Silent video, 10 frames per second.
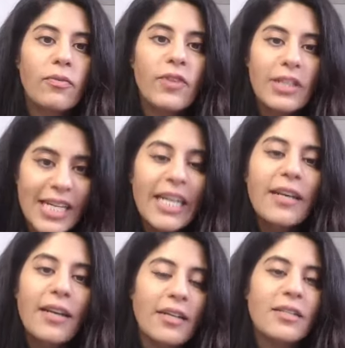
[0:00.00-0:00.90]

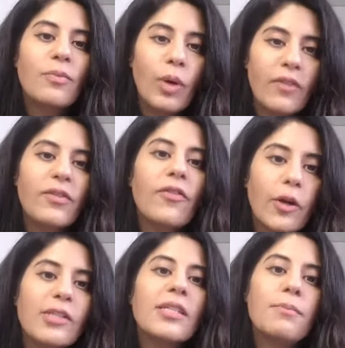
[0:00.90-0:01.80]
Fatigue is one of the
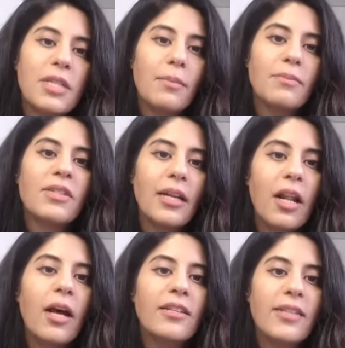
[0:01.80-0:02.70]
first symptoms that
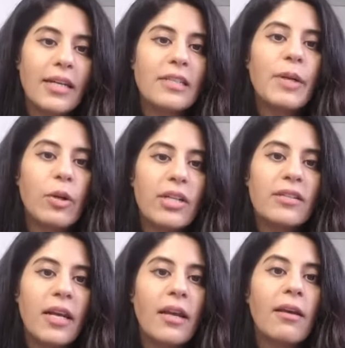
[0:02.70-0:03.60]
clients are
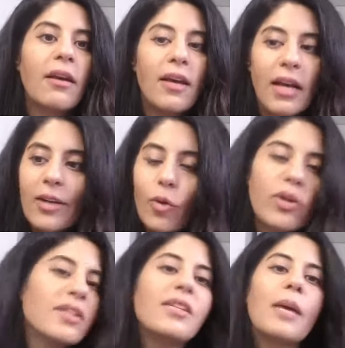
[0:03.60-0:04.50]
experiencing, and
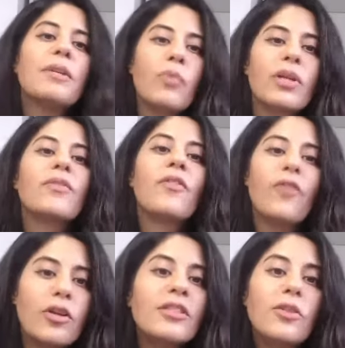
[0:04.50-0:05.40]
Cordyceps is one of the
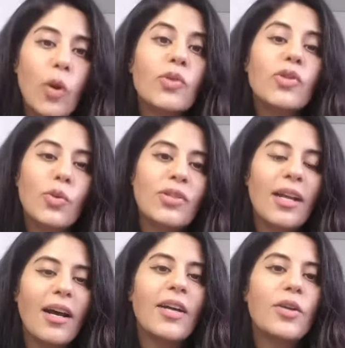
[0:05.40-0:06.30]
first go-tos
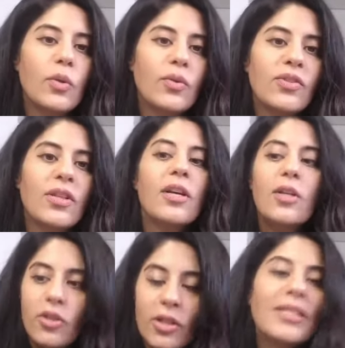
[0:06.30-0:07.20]
that I use,
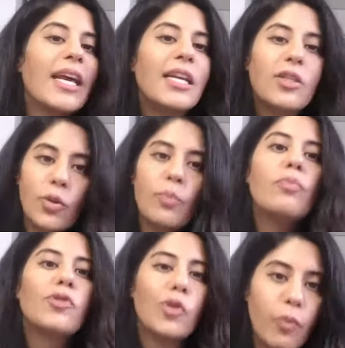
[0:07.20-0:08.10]
just
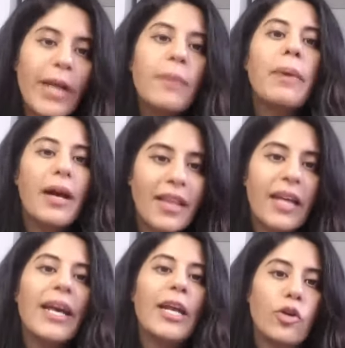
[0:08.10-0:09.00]
to bring back
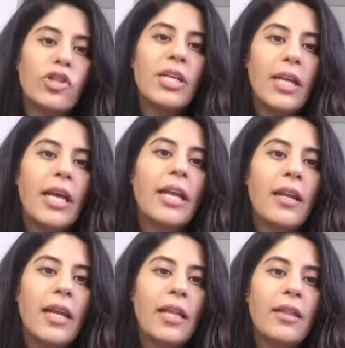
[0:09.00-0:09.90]
that energy
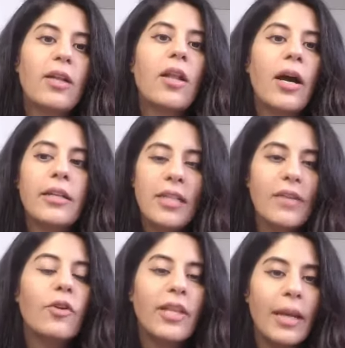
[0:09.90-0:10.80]
in the client
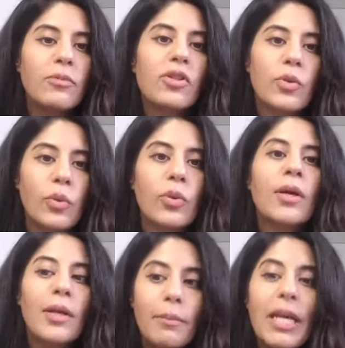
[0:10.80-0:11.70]
and for them to
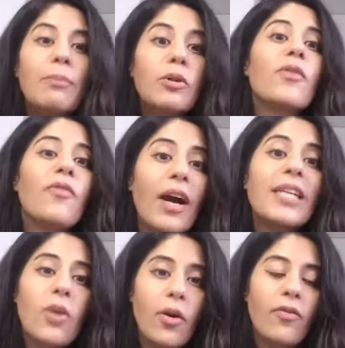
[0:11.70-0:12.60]
be able to
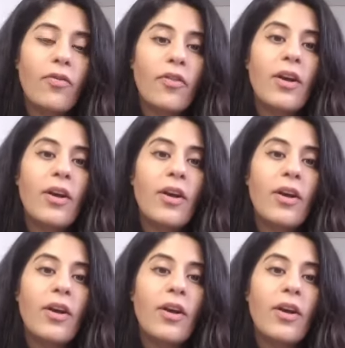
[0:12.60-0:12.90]
fight off